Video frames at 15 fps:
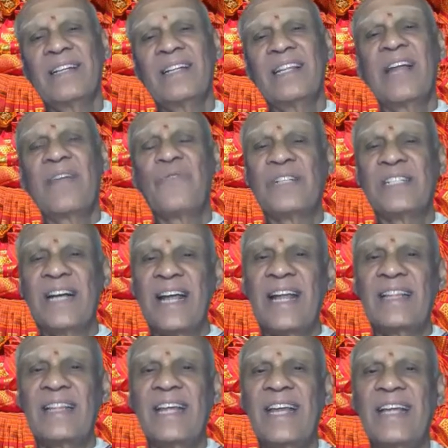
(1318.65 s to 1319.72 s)
Therefore,
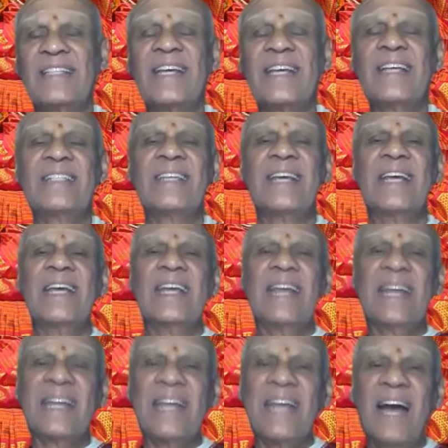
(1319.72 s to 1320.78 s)
Shankaracharya says, a
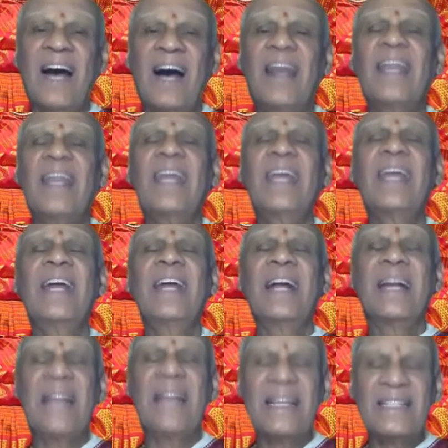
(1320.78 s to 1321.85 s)
Jnani
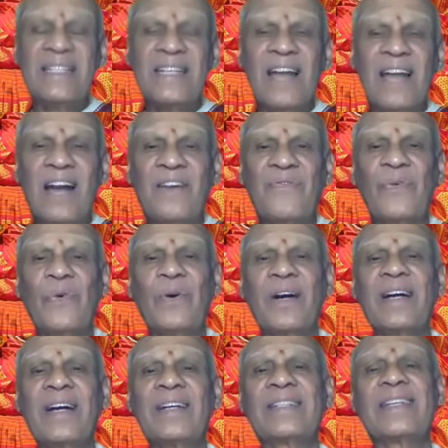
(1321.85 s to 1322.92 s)
does not
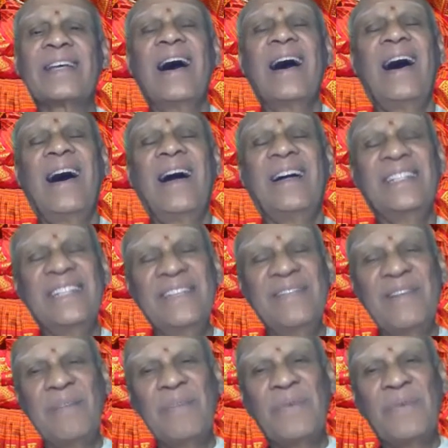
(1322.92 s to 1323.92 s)
focus on Jivan